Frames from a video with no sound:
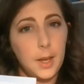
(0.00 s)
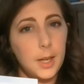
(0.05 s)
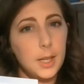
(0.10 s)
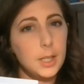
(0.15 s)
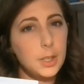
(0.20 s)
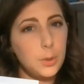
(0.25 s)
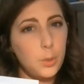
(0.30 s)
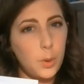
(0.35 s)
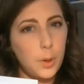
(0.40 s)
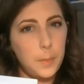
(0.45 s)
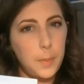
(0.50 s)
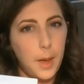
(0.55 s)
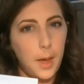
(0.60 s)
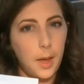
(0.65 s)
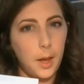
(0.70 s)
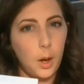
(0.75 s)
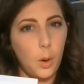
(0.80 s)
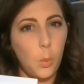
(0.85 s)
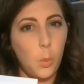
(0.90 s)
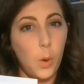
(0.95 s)
In your
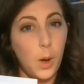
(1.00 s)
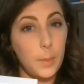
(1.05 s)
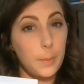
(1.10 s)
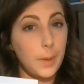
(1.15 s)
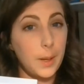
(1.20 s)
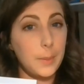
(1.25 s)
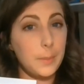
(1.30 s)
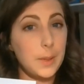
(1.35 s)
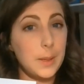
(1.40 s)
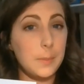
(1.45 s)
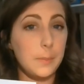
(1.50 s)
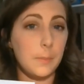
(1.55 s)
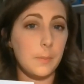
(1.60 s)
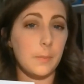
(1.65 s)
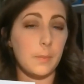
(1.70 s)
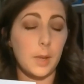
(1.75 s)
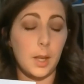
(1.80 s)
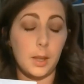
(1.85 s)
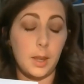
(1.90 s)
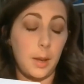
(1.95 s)
bag,
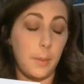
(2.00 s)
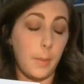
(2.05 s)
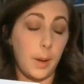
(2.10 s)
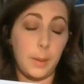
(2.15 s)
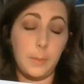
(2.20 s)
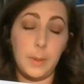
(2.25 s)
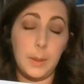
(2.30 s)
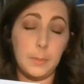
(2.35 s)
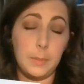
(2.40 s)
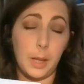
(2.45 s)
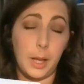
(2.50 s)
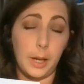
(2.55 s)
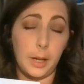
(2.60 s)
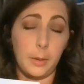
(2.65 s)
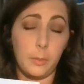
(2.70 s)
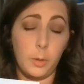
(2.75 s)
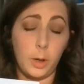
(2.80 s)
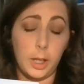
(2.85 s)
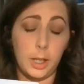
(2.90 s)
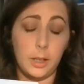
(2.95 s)
they might be black
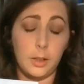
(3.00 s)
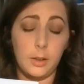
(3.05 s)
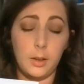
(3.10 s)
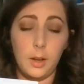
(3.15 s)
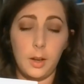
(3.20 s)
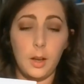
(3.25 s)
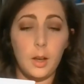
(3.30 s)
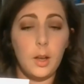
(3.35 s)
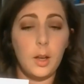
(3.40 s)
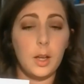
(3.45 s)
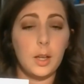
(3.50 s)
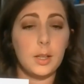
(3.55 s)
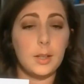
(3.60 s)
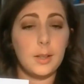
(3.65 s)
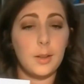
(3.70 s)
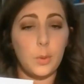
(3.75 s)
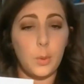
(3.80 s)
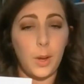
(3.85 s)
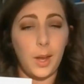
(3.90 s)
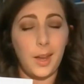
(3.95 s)
and white,
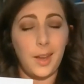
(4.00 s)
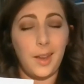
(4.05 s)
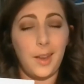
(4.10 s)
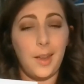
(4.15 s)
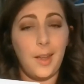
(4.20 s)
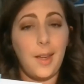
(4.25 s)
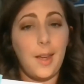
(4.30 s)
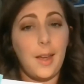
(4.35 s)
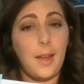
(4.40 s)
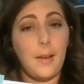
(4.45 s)
okay?